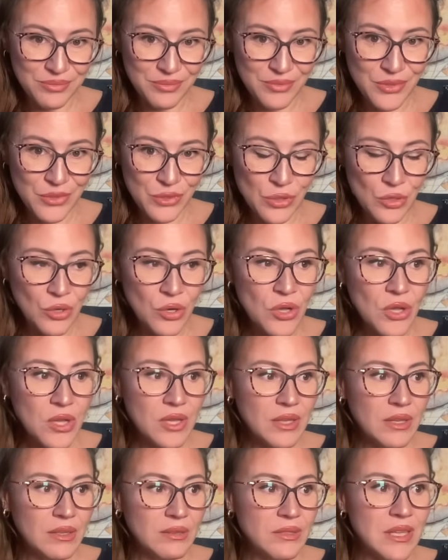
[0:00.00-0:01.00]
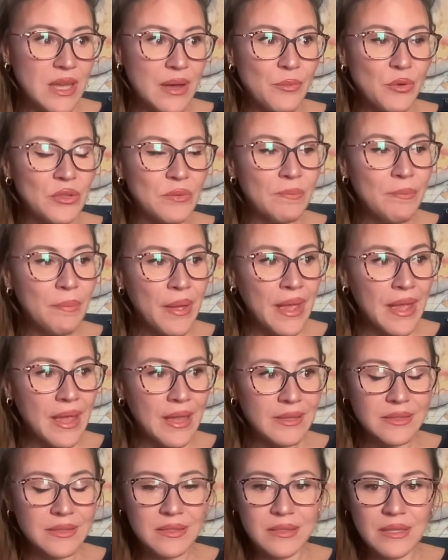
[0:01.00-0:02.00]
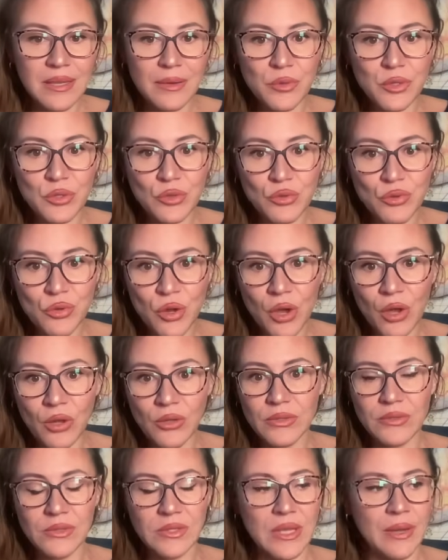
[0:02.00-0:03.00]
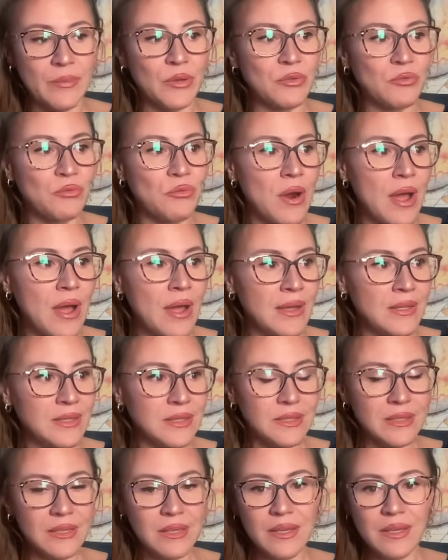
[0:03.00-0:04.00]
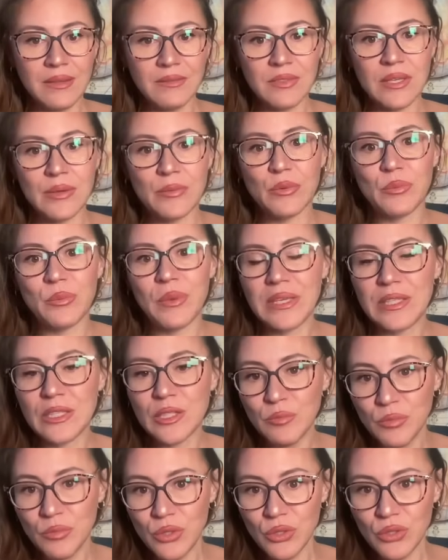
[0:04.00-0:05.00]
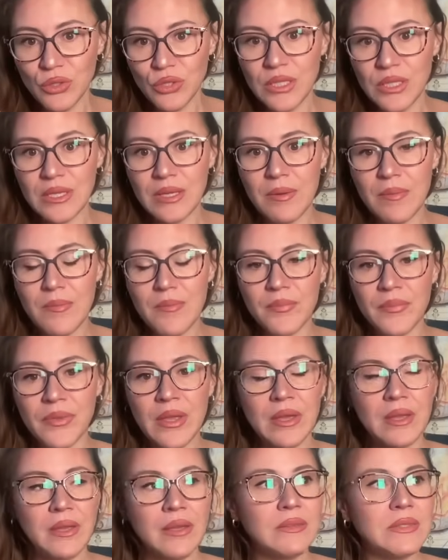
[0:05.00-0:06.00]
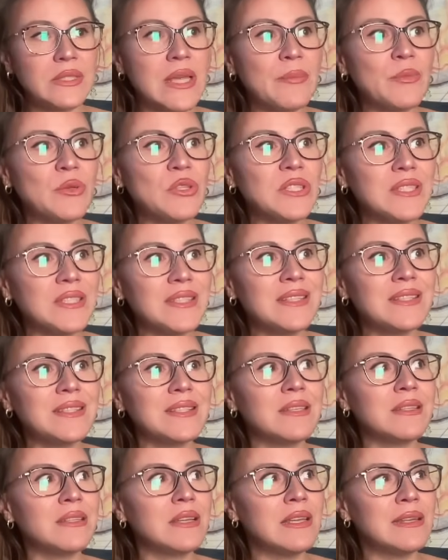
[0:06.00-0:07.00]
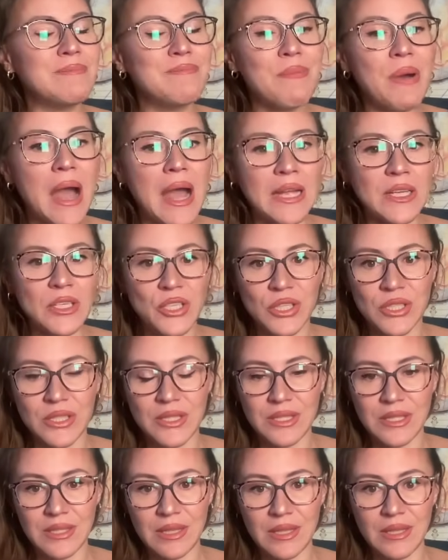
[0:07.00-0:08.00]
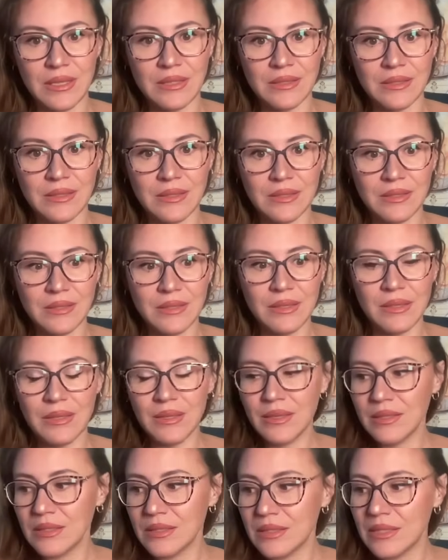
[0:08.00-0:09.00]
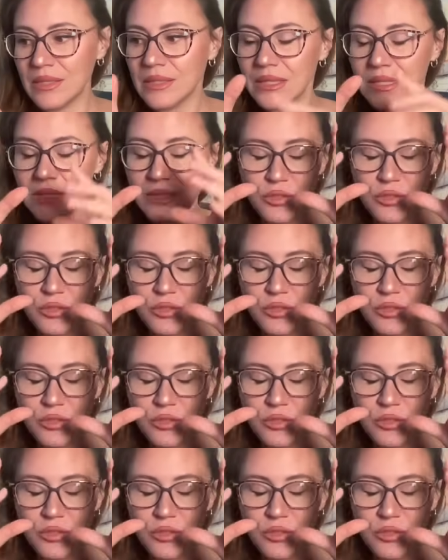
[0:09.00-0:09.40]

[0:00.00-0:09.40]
So if someone paints, if someone draws, if someone writes, if someone makes music, if someone sits and imagines things, sits and